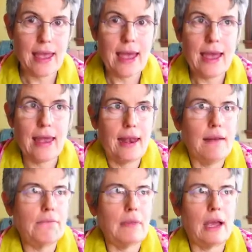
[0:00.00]
And
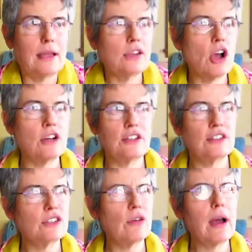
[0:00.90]
it's hard to
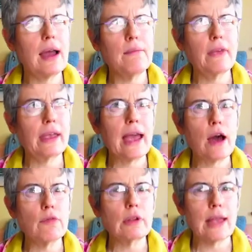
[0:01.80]
describe like how
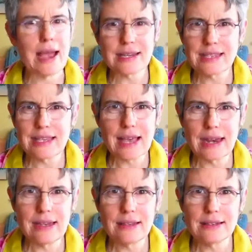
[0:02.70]
relaxing that
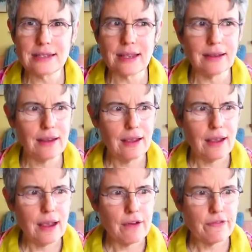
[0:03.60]
is. And
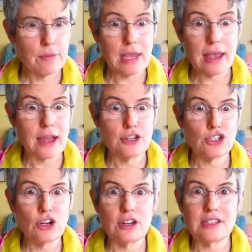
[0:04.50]
for me, like I just
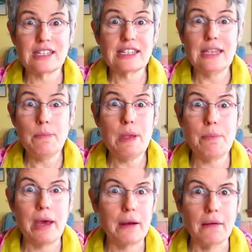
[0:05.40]
started sleeping
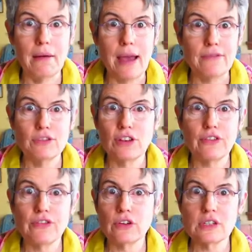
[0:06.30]
better after the
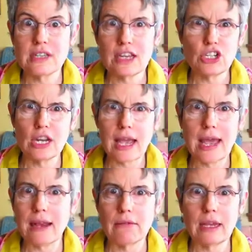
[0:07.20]
first session. I
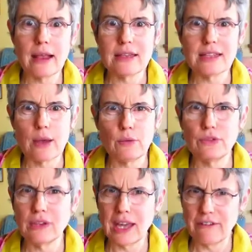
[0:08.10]
hadn't realized I
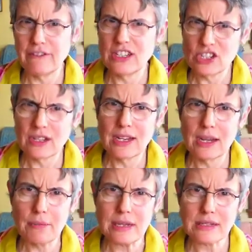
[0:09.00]
was kind of vigilant
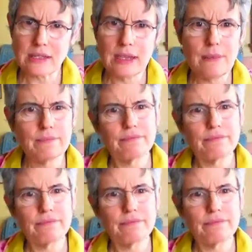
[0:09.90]
in my sleep.